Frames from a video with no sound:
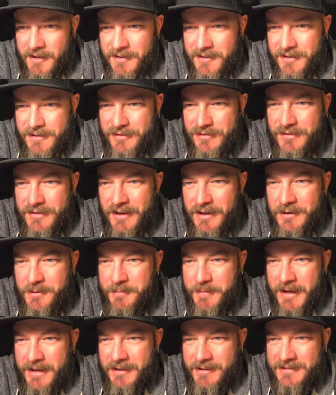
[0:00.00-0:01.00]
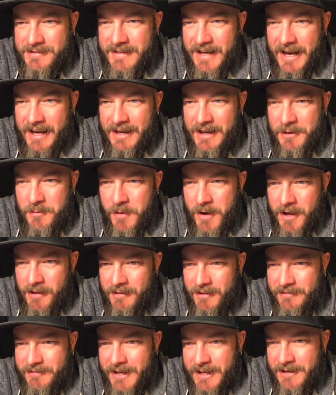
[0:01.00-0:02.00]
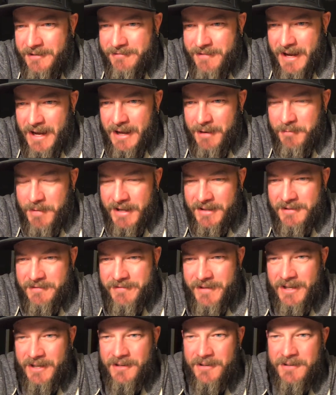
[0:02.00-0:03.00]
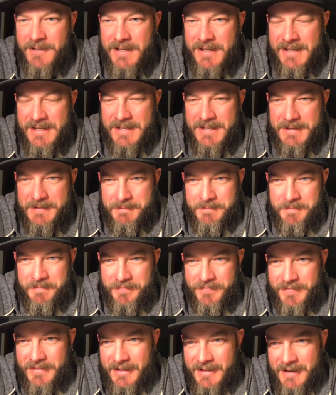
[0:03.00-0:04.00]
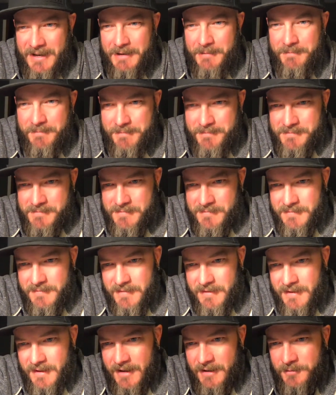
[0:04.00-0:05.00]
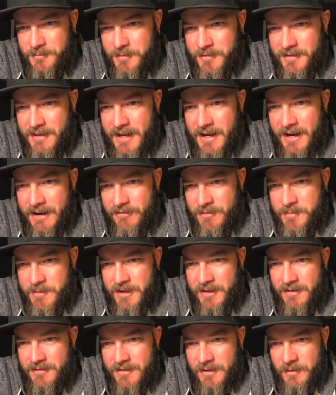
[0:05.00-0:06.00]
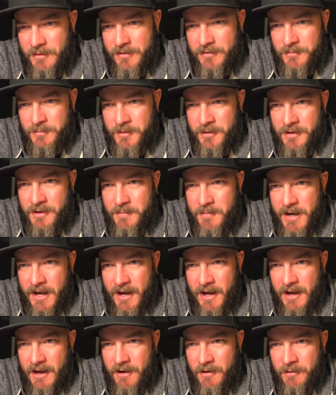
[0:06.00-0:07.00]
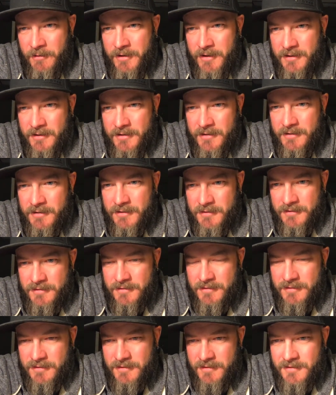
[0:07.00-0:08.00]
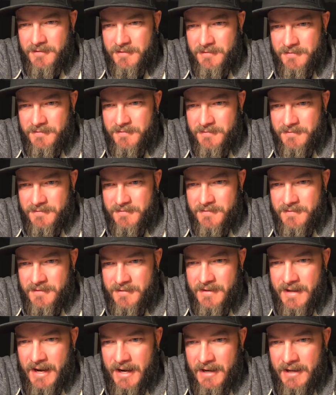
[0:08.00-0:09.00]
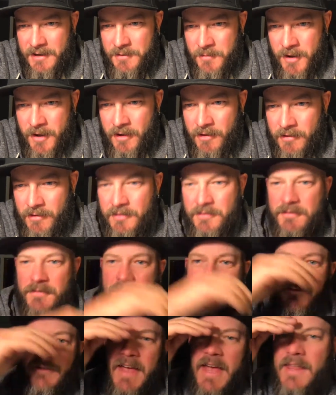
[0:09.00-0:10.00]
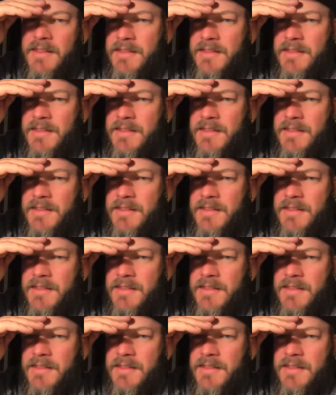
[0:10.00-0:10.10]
Single male dating while living in a van. Make the video. Yeah, that's one thing everybody is always wondering about. How is dating while van